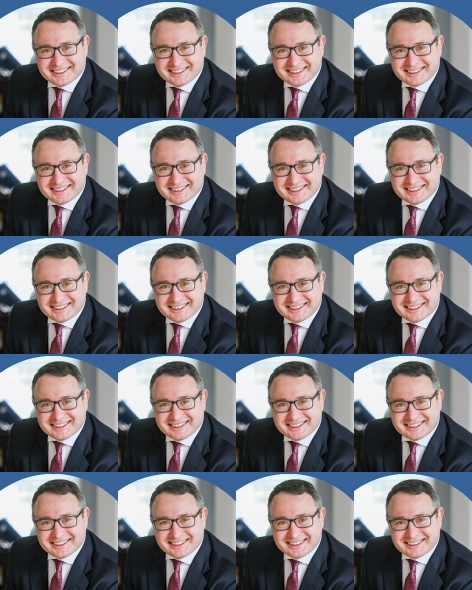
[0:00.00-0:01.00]

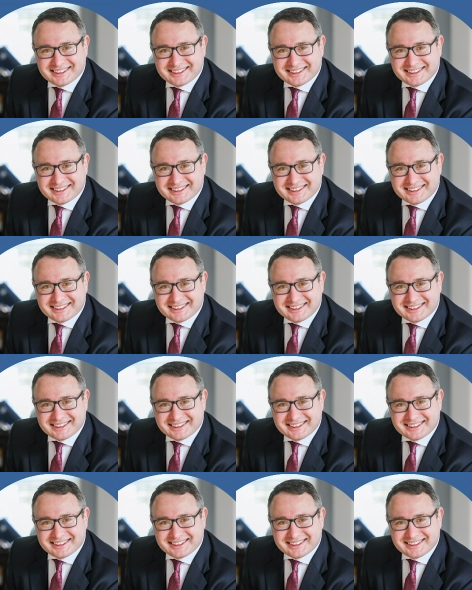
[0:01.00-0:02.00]

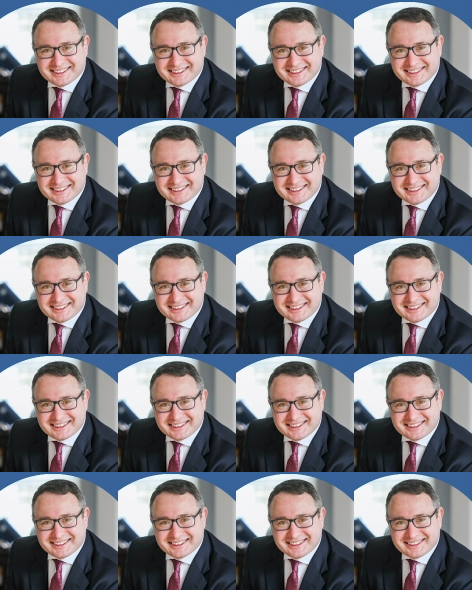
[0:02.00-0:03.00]

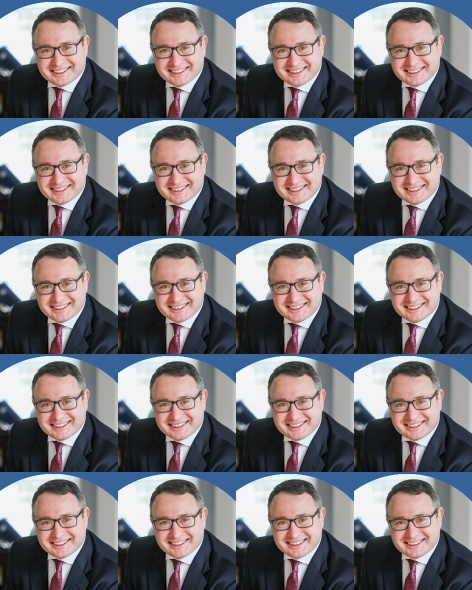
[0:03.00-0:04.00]

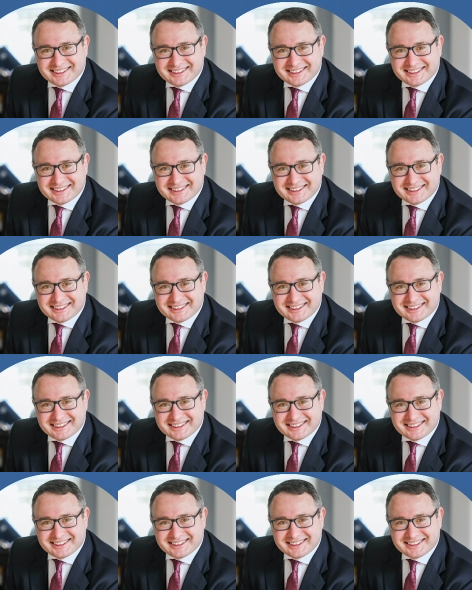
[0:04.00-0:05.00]

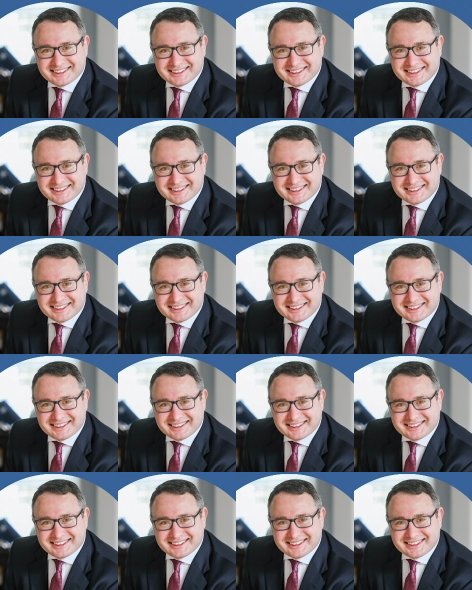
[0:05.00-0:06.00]

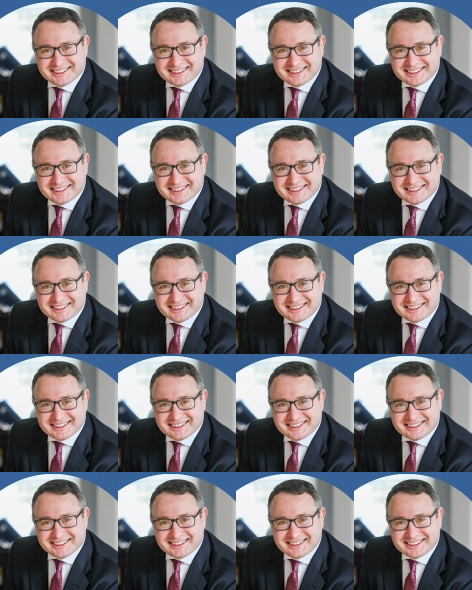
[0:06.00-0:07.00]
This is a still picture; no speech is visible.